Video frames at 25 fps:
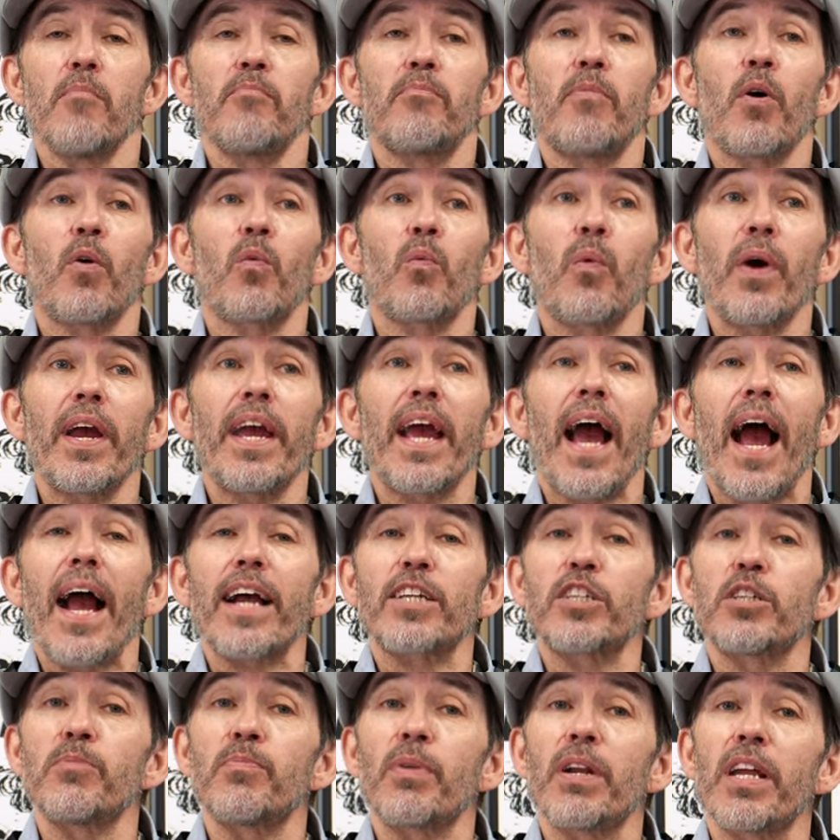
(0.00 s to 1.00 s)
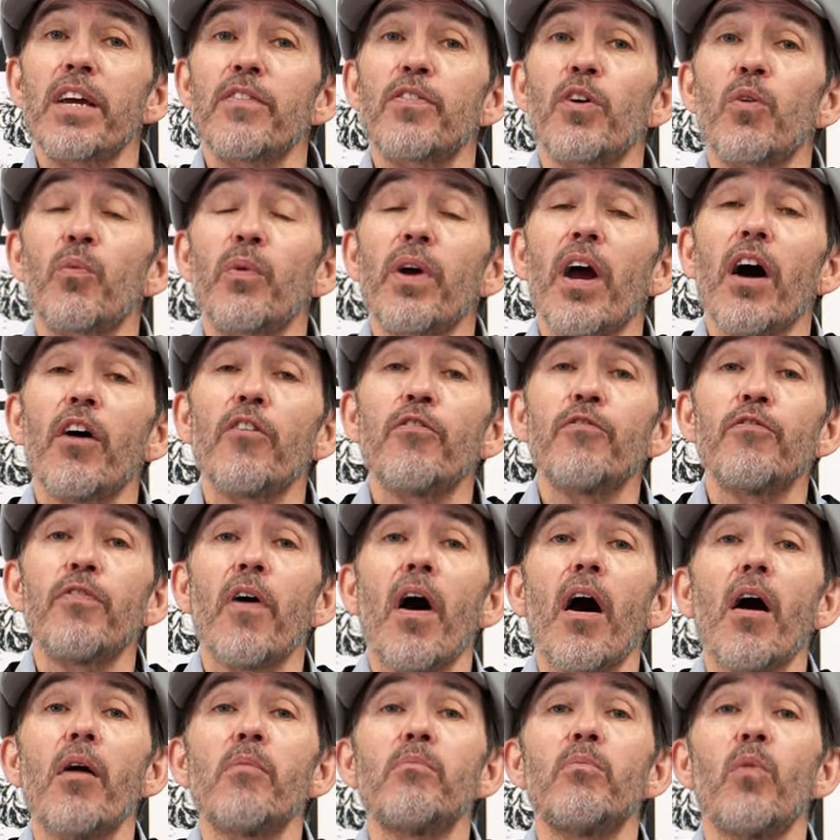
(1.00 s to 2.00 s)
But we actually believe that we are
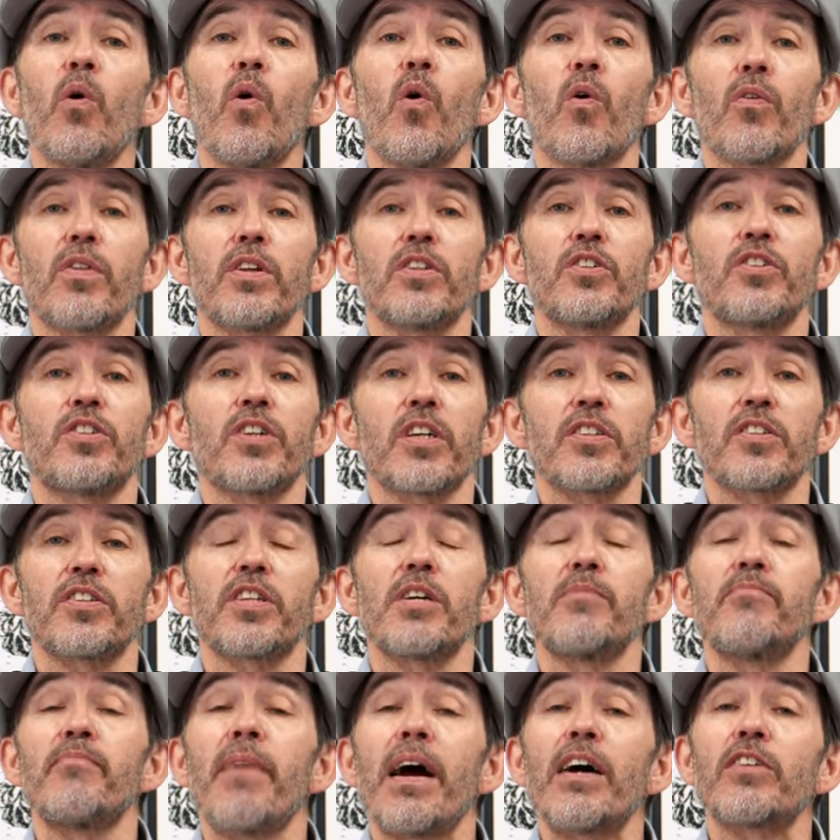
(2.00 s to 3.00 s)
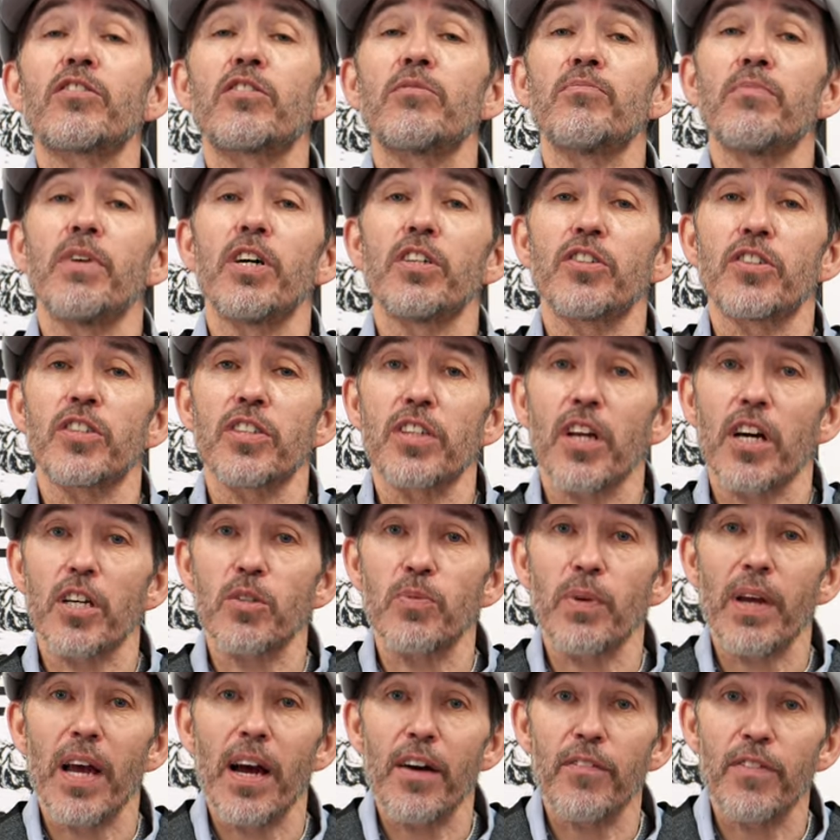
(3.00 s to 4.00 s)
far more than just the amount of
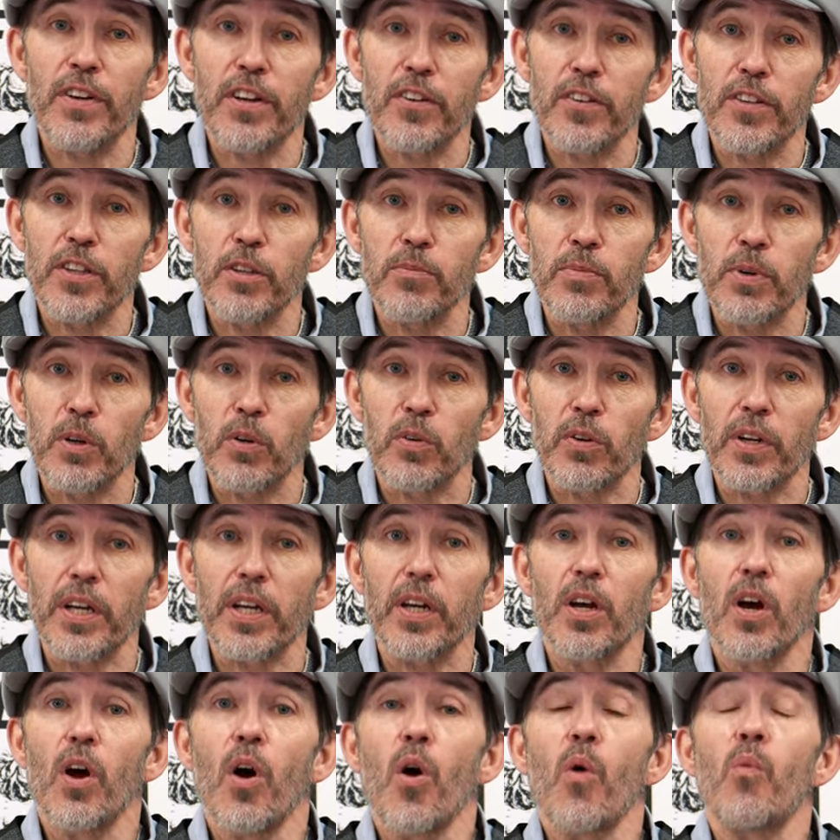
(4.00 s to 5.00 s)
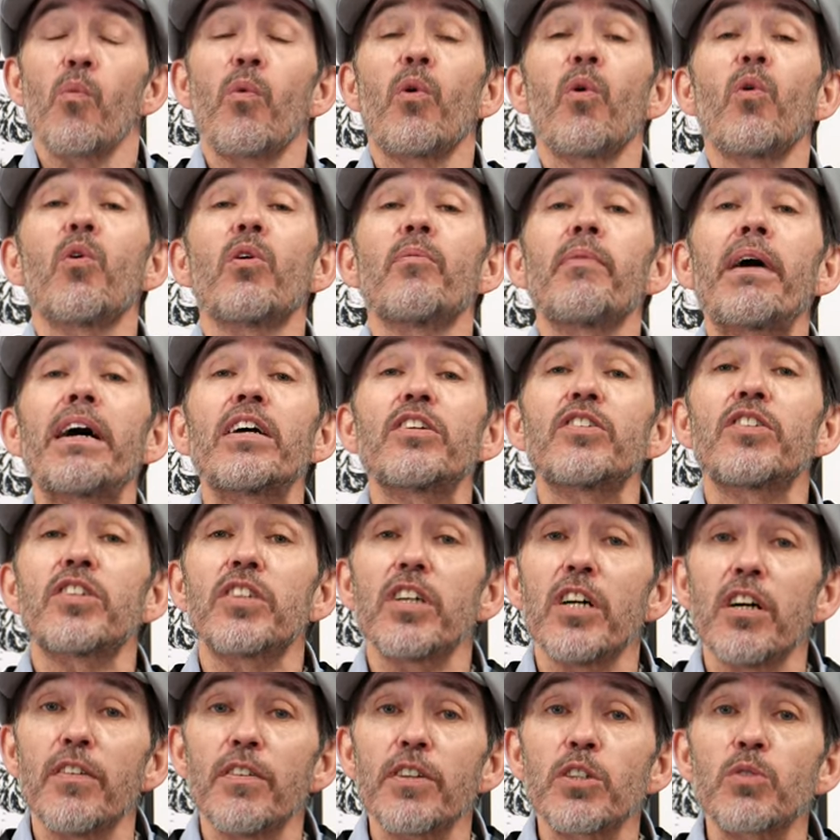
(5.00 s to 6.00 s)
merchandise we have here in the building. We're all about
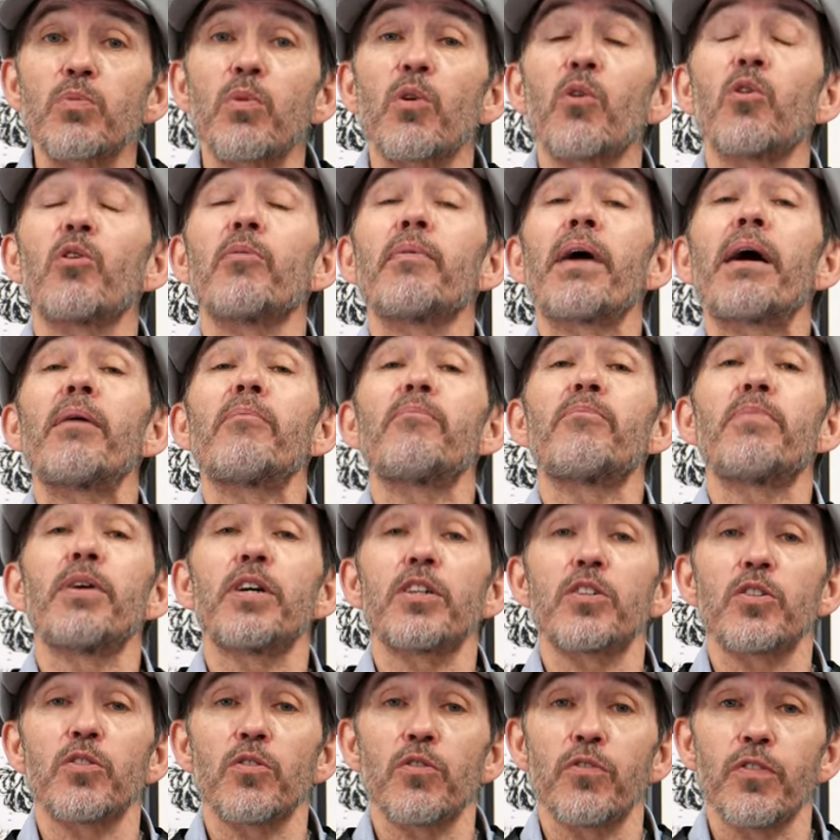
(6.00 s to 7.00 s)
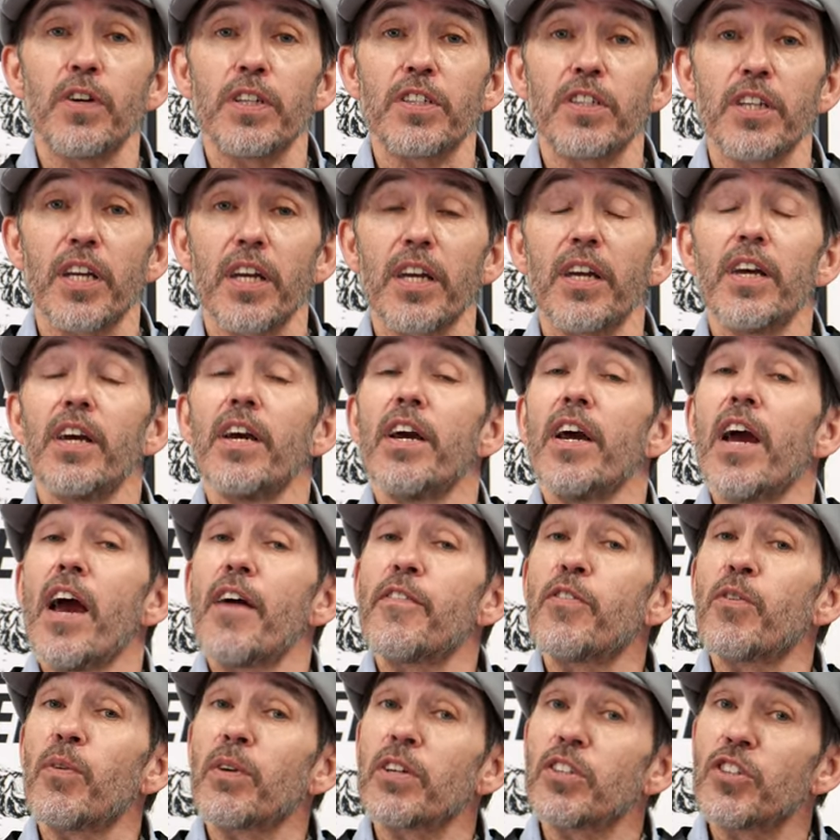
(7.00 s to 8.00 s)
service, we're all about personal fitting.
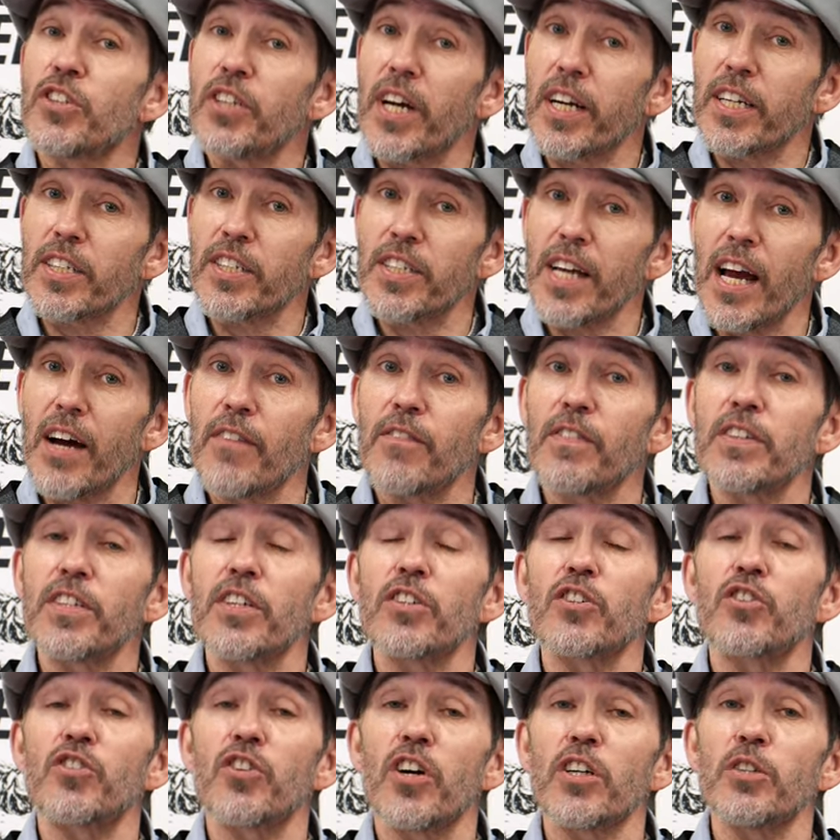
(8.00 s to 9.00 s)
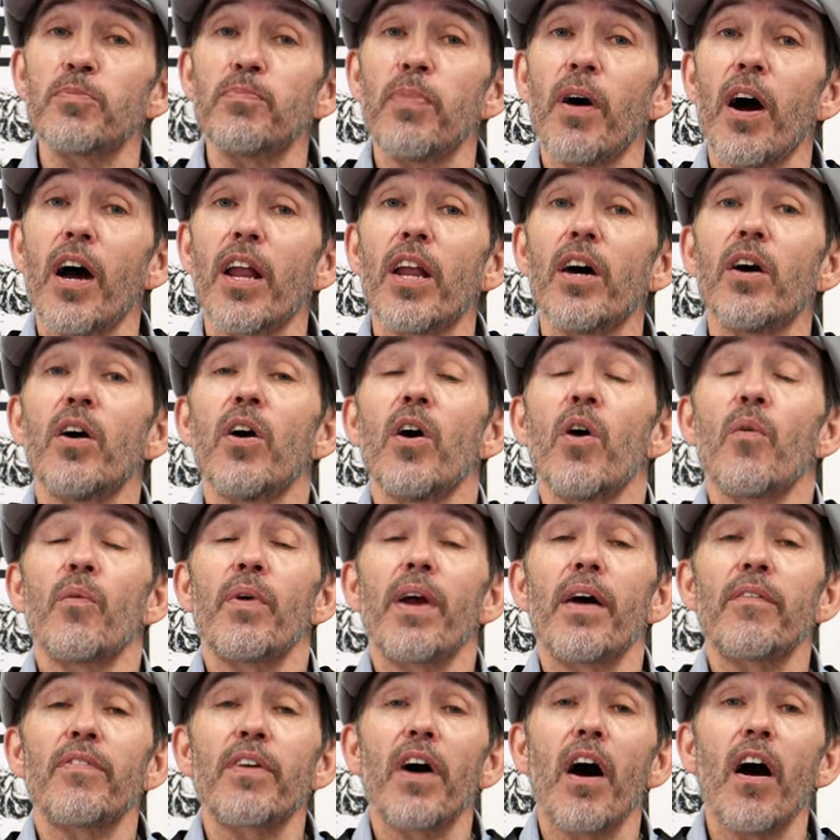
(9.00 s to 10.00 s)
If you want to check us out, visit Trustpilot.
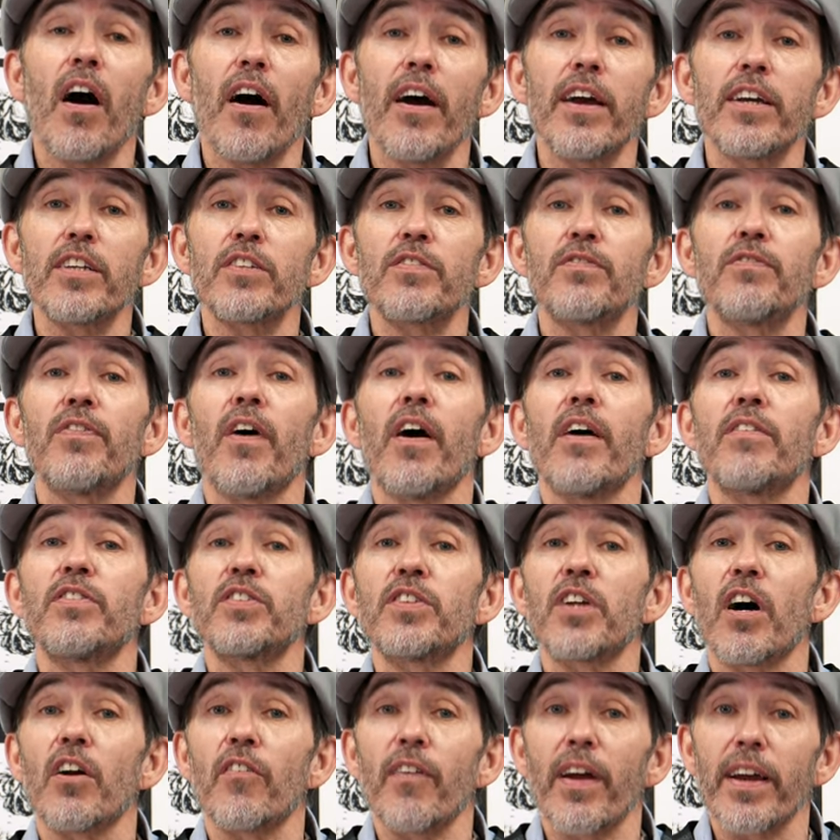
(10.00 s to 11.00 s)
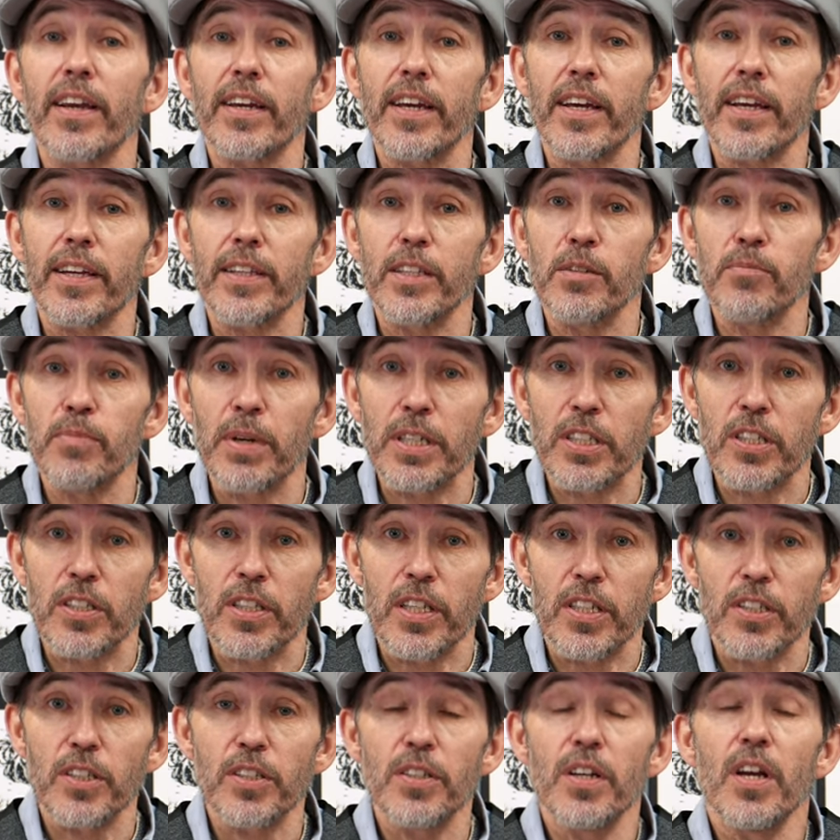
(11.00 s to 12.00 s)
We have the highest five-star ranking in the
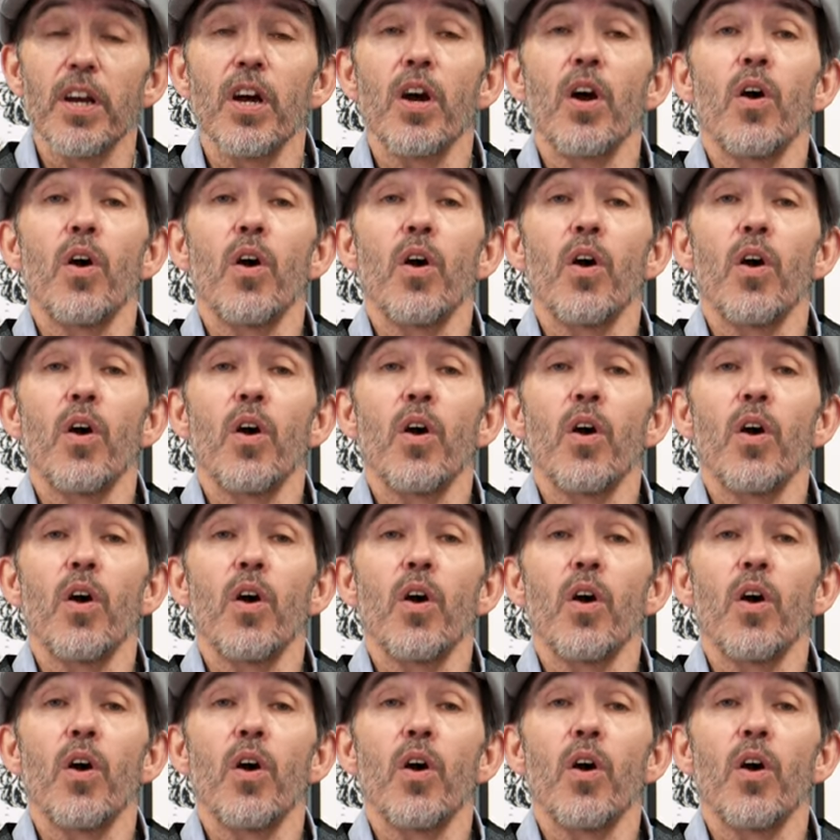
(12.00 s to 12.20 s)
business.